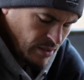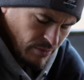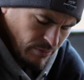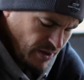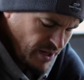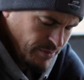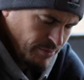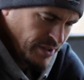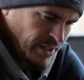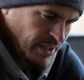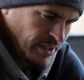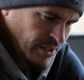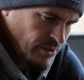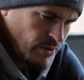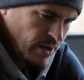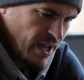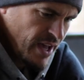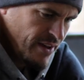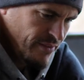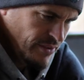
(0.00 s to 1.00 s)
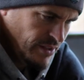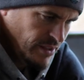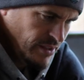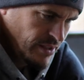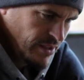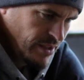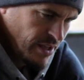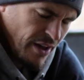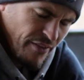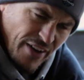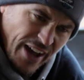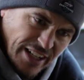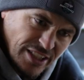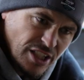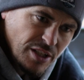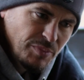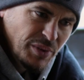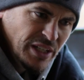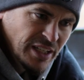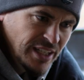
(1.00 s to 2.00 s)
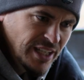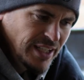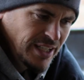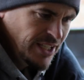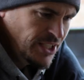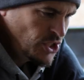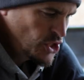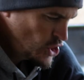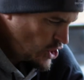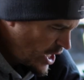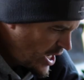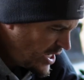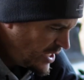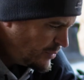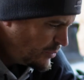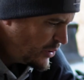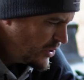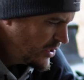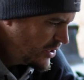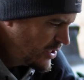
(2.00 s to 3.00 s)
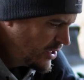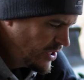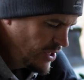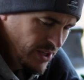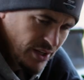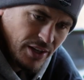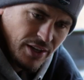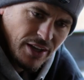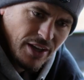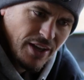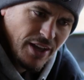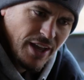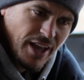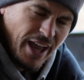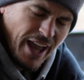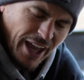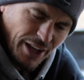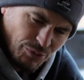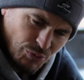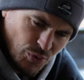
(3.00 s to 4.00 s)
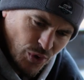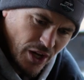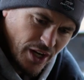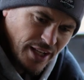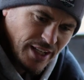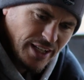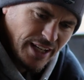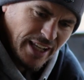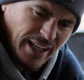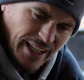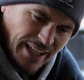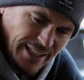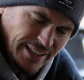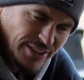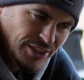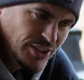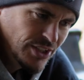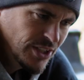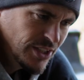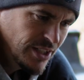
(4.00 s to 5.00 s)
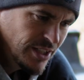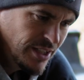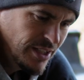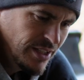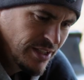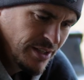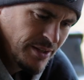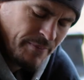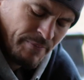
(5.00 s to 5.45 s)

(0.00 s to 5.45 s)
Wait a minute. No, I haven't. I've actually been getting in shape and running and eating good,